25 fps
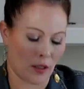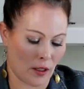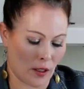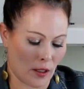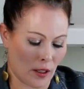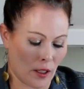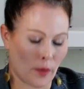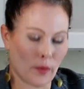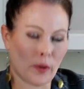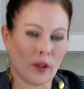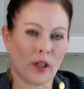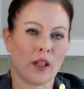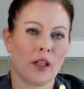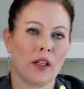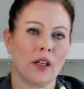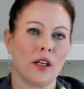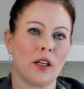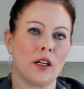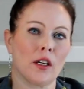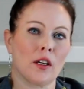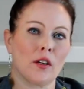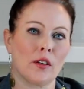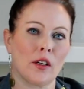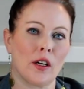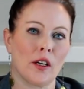Now I'm going to
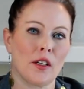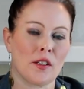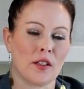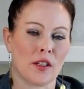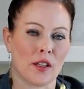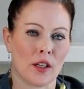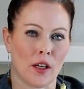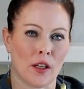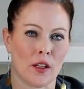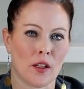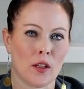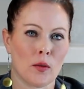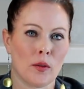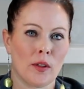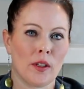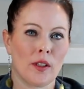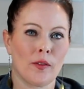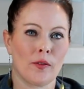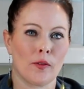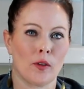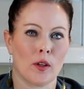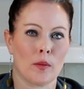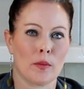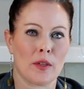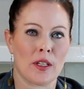cut across the other way,
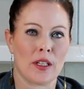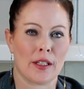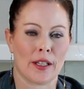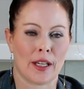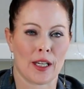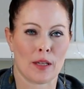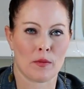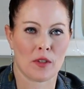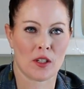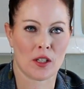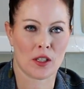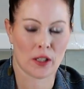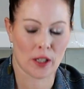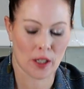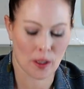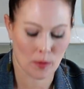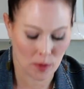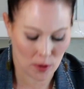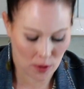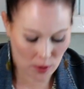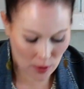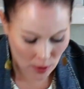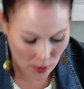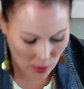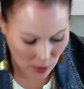forming diamond
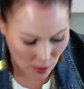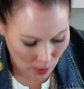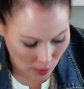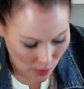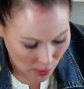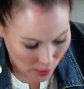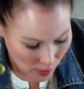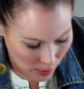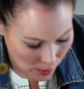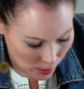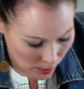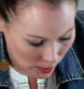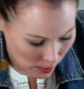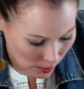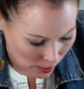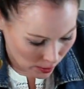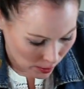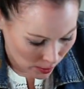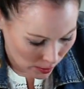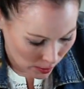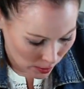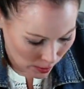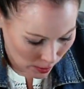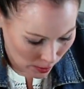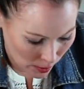shapes. This is
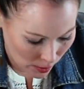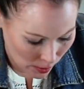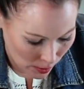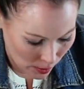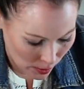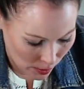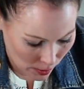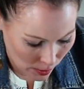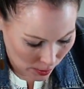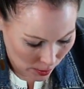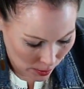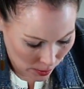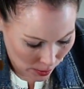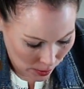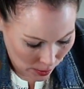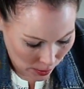all optional